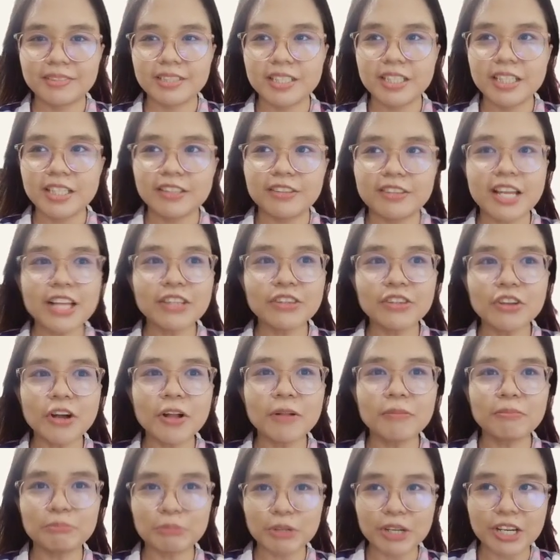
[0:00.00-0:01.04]
Not all
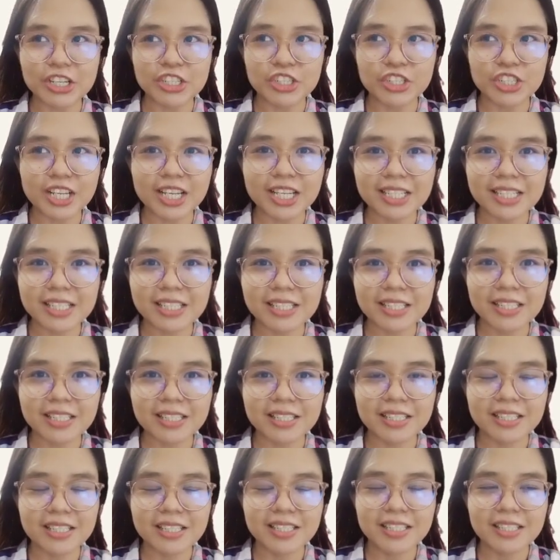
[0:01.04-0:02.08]
projects
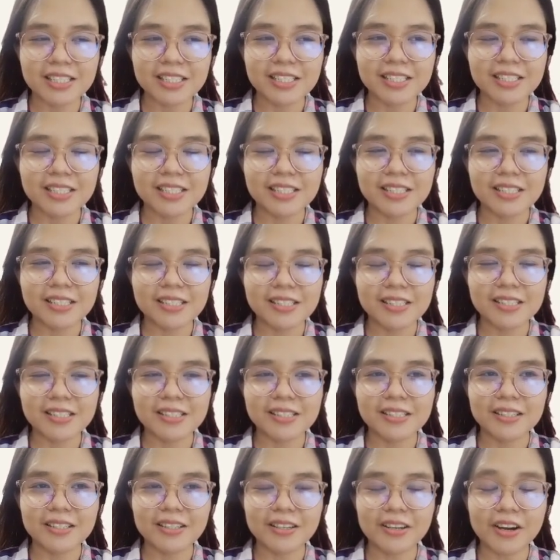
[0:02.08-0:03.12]

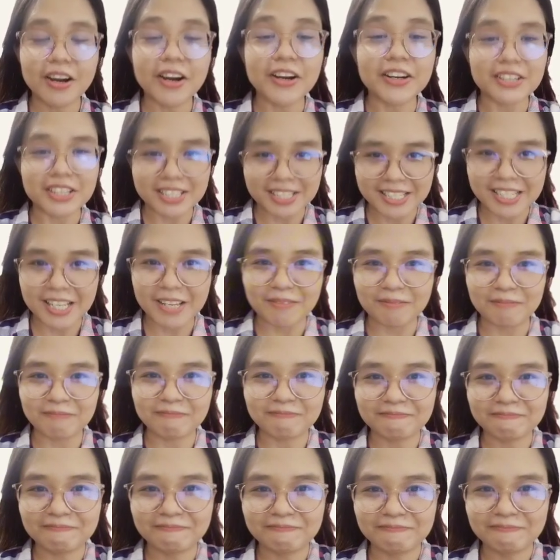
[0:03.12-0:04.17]
are the same.
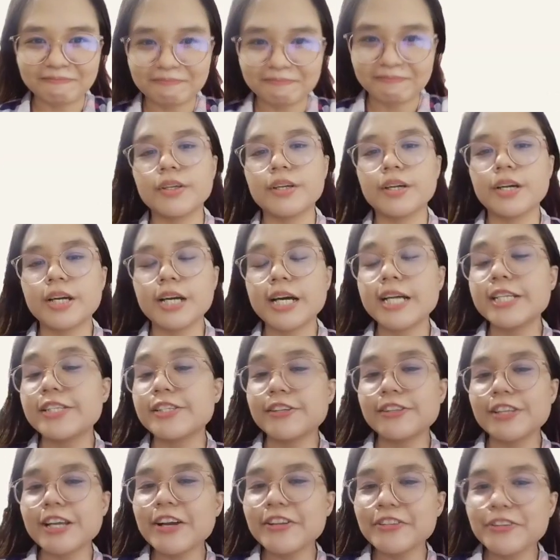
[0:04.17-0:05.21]
At
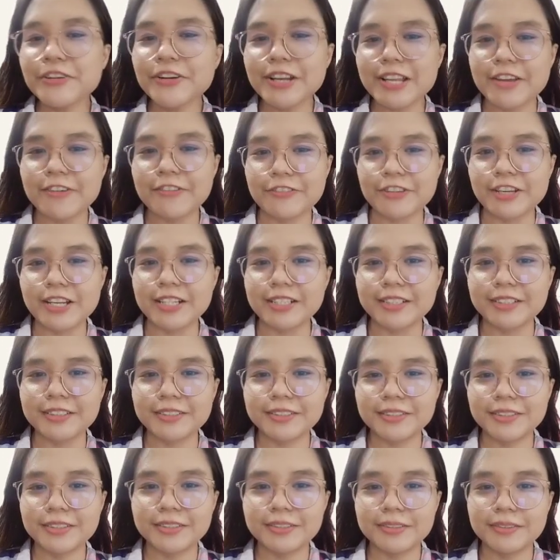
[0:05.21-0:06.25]
another level,
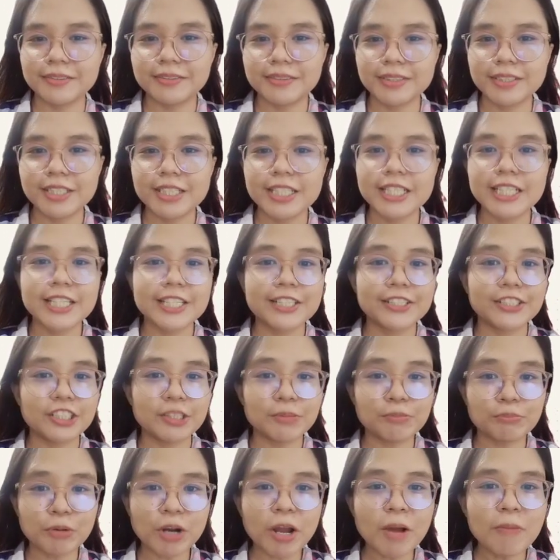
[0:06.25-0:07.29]
the
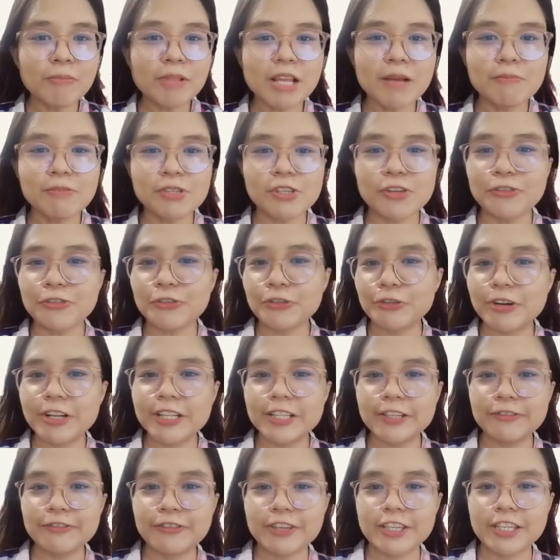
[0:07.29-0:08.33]
problems of
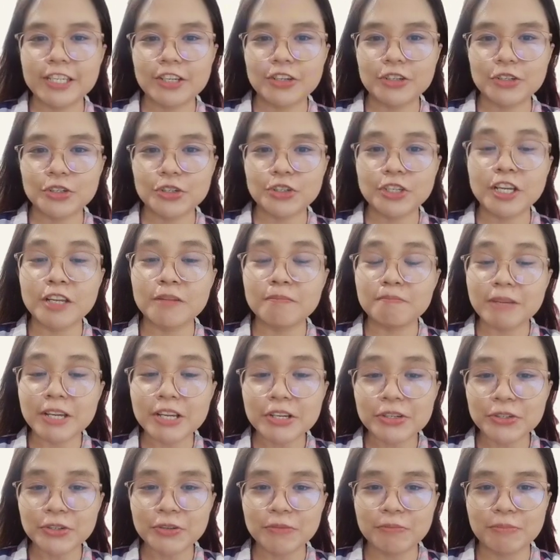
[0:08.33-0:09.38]
qualification and
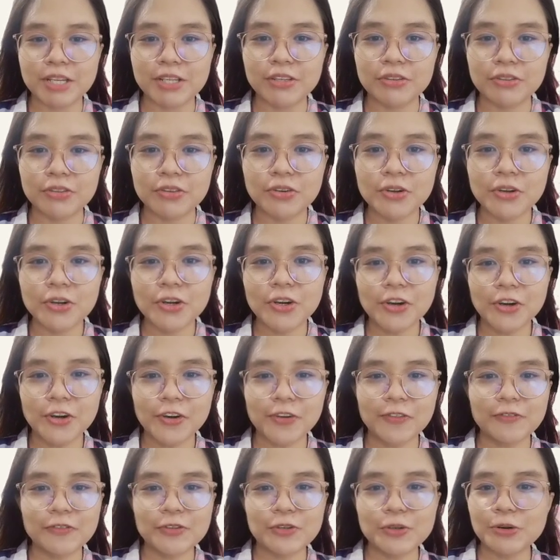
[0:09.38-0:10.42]
measurement
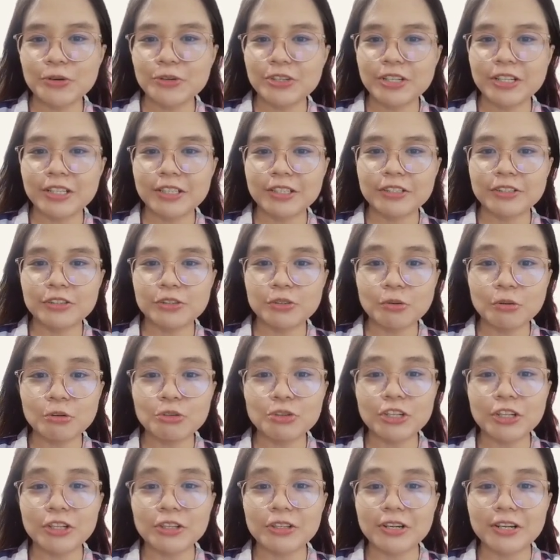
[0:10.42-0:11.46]
of
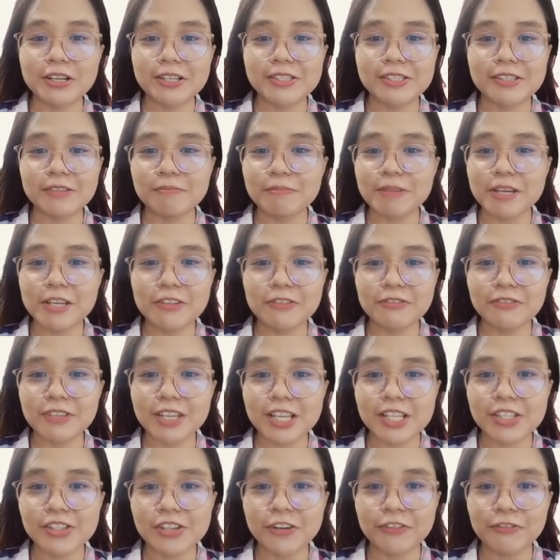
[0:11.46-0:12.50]
social costs and
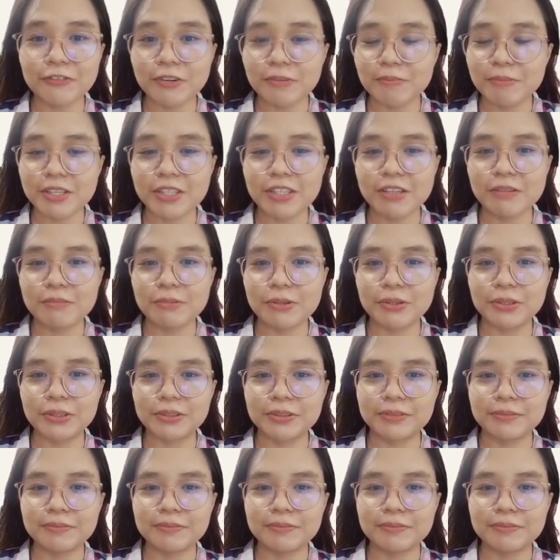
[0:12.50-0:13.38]
benefits are formidable.